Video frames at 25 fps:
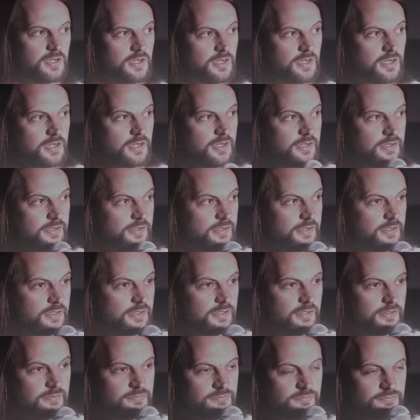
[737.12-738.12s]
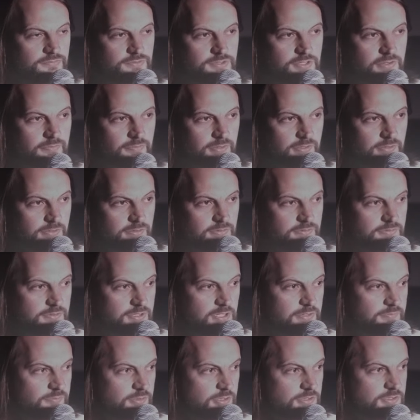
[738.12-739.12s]
And something that
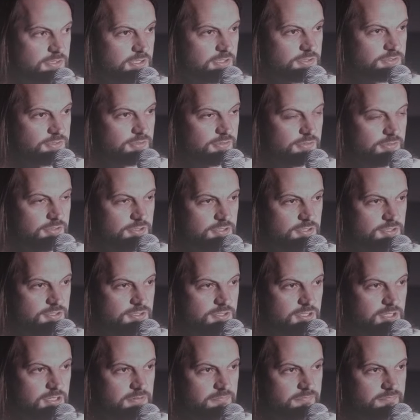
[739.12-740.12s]
Dave might touch on is